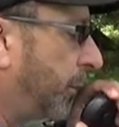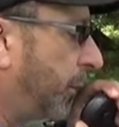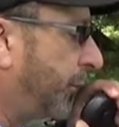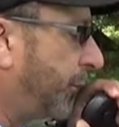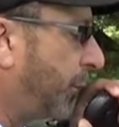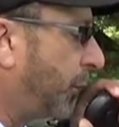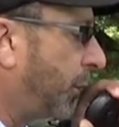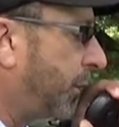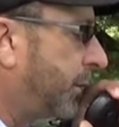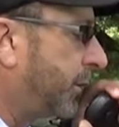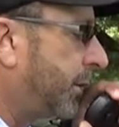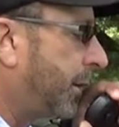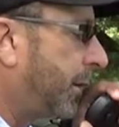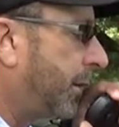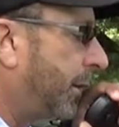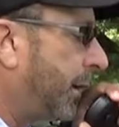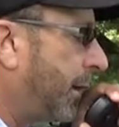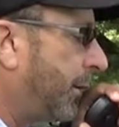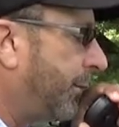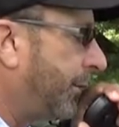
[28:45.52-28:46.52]
number four
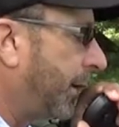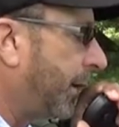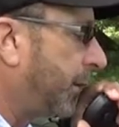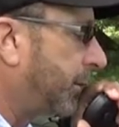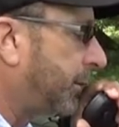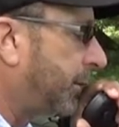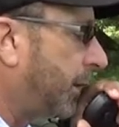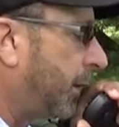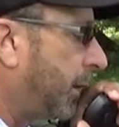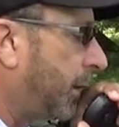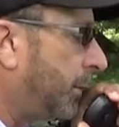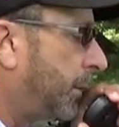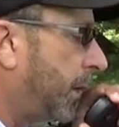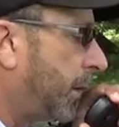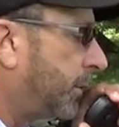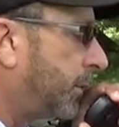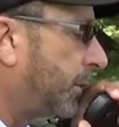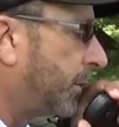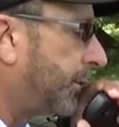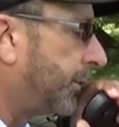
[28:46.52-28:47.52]
Sierra Alpha X-ray. I'm
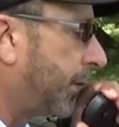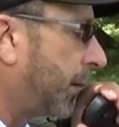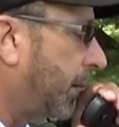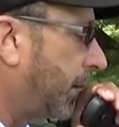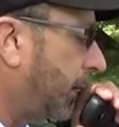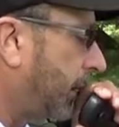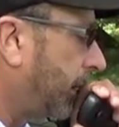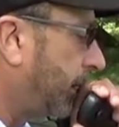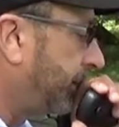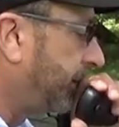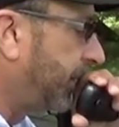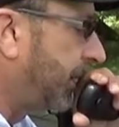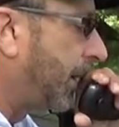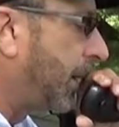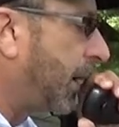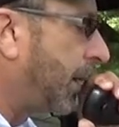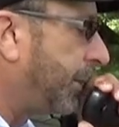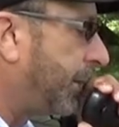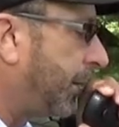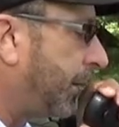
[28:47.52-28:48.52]
not sure if I if you
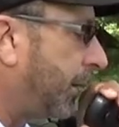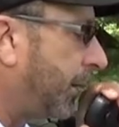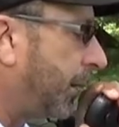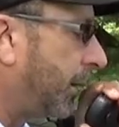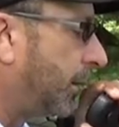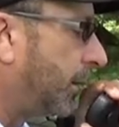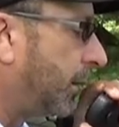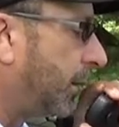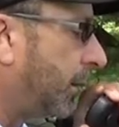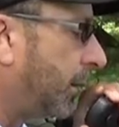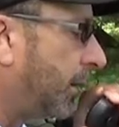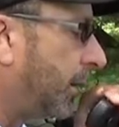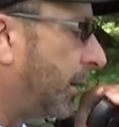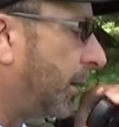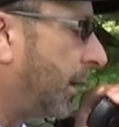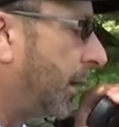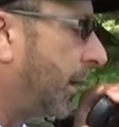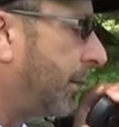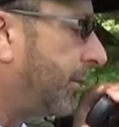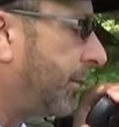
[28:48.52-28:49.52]
got me or not. Uh,
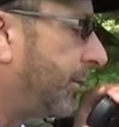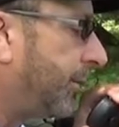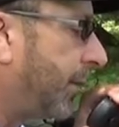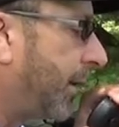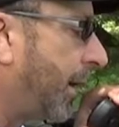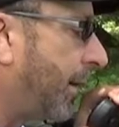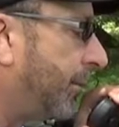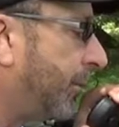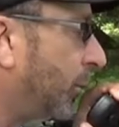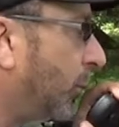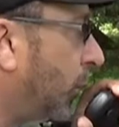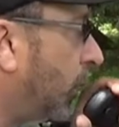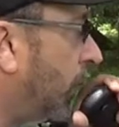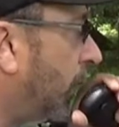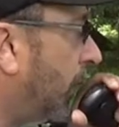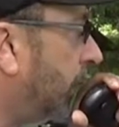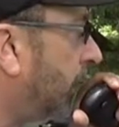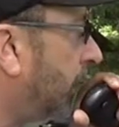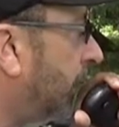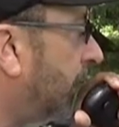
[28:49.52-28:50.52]
I gave you five and
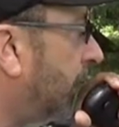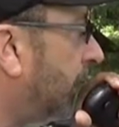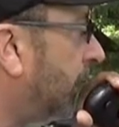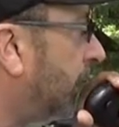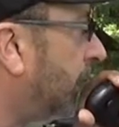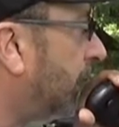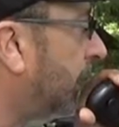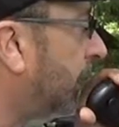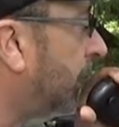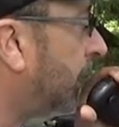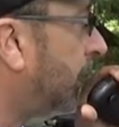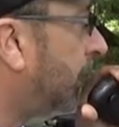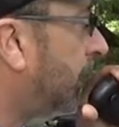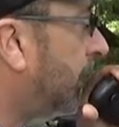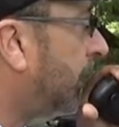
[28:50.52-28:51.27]
one, and uh,